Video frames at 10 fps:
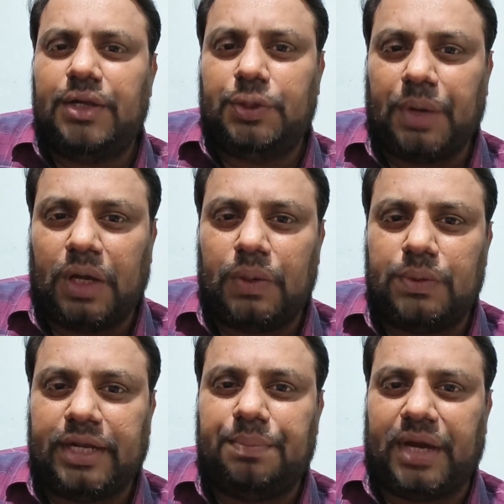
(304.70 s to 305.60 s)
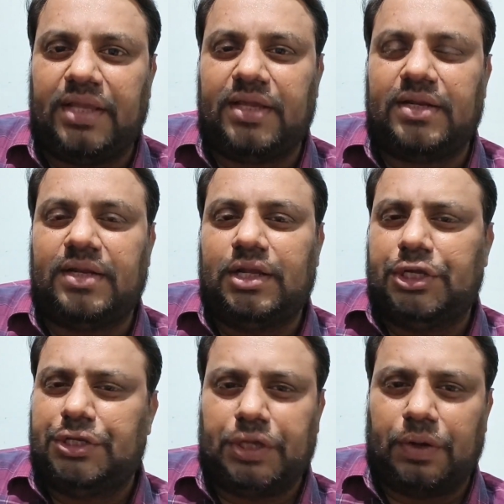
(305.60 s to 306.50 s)
Tomorrow, that buyer
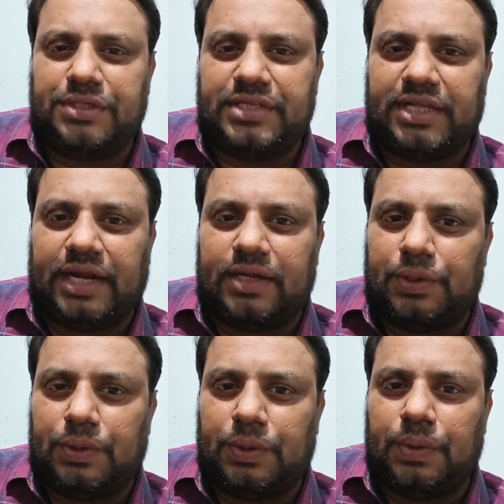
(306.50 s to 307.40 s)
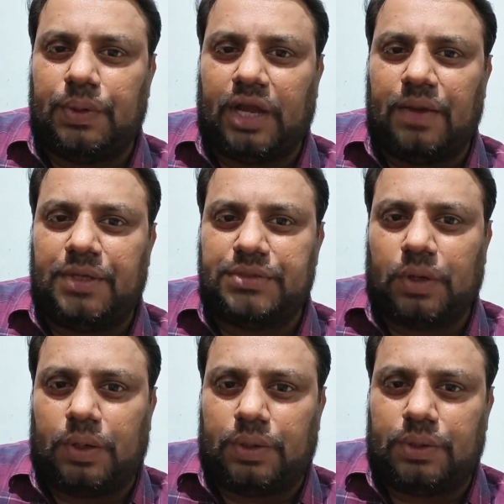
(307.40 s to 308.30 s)
cannot say that, no, no, I was
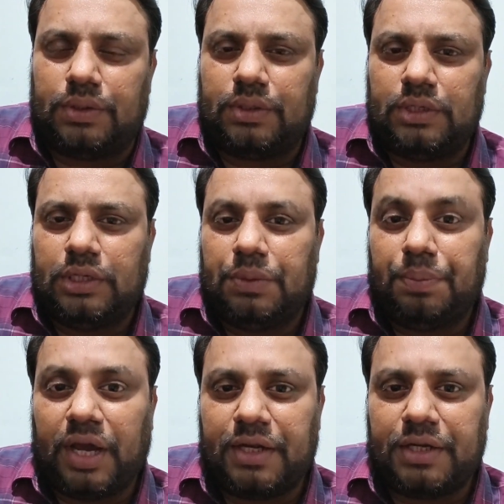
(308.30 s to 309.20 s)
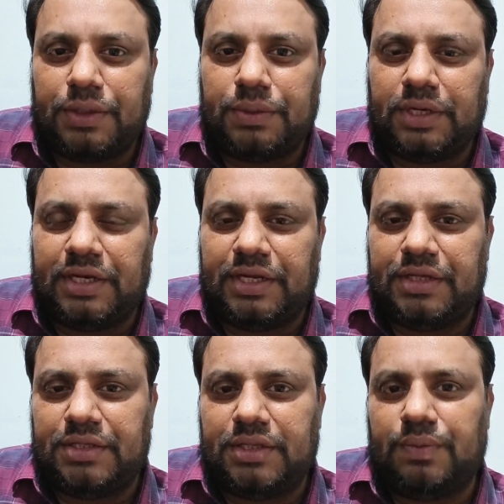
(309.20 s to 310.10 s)
not party to the
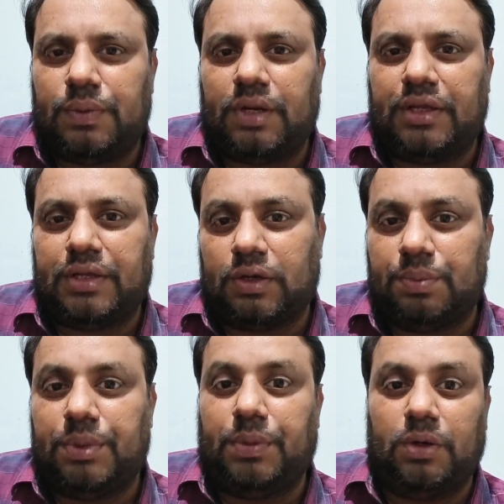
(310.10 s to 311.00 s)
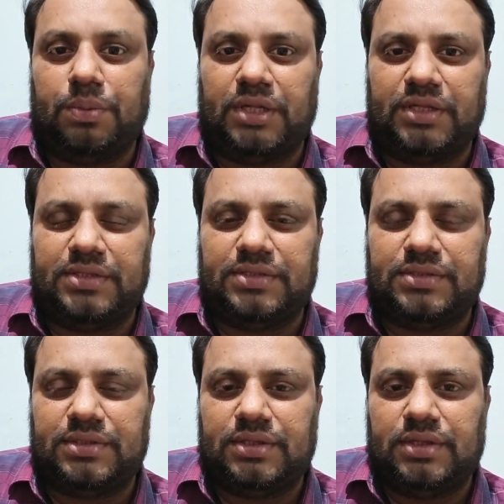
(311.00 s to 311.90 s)
litigation, therefore I cannot be bound by
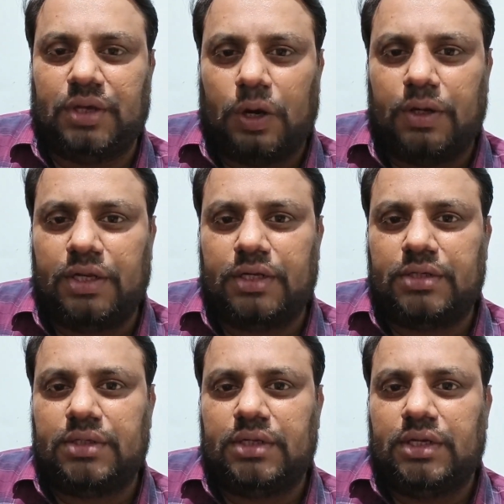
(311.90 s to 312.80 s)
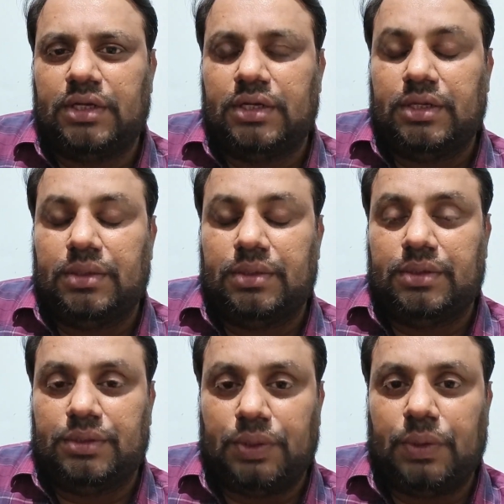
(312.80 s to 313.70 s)
this order.
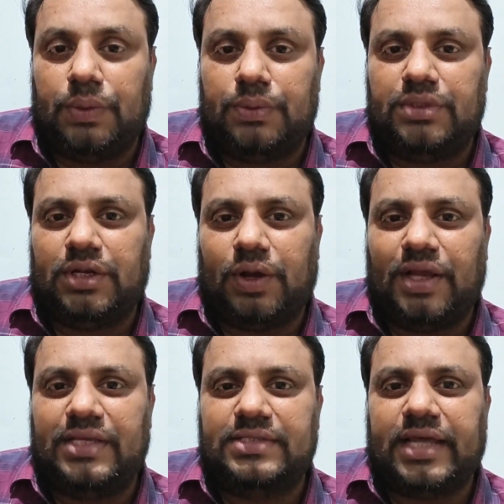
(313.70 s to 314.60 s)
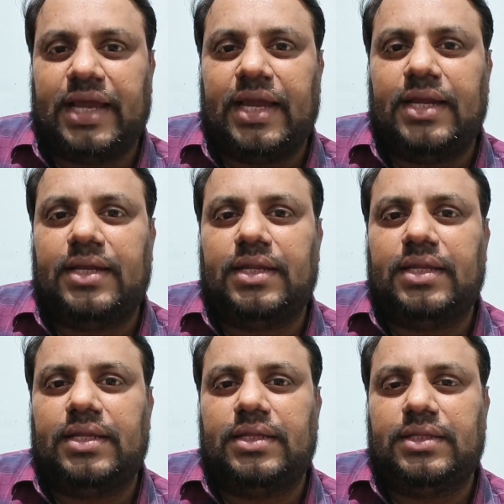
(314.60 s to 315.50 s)
No, the law is that
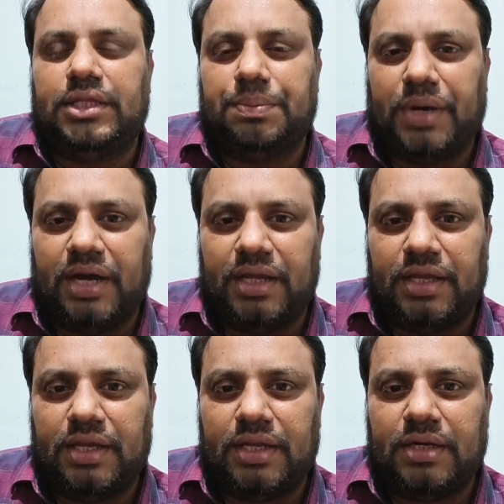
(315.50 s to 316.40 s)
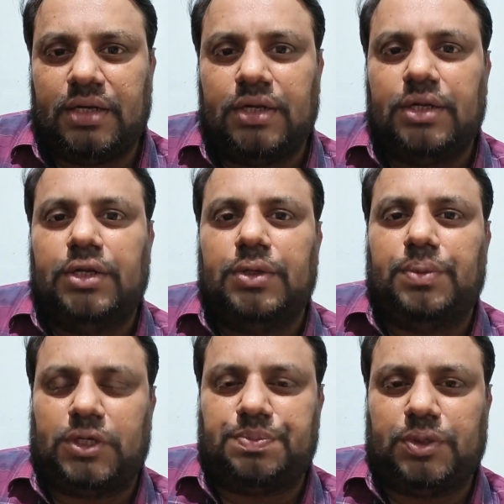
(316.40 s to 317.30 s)
the buyer,
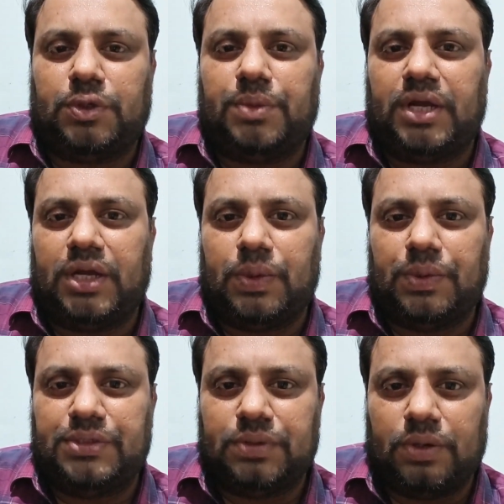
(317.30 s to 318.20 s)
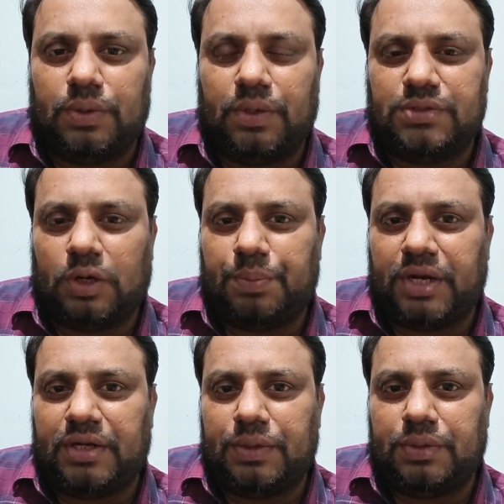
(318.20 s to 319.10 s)
prospective buyer who was not
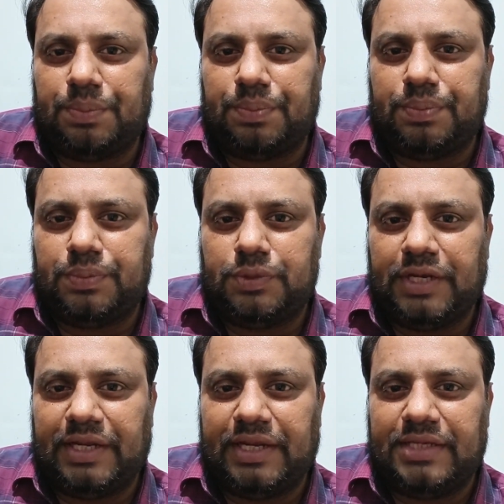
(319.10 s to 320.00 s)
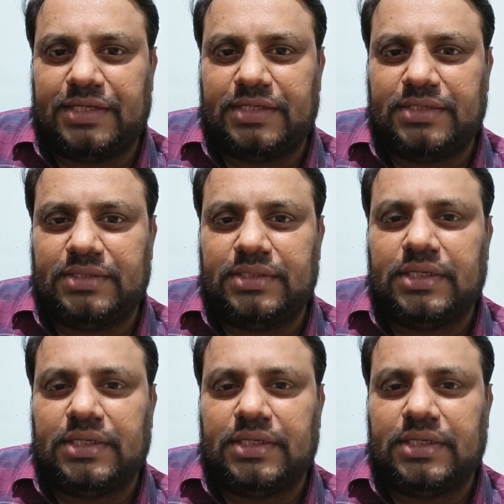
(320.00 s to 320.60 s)
party to the litigation,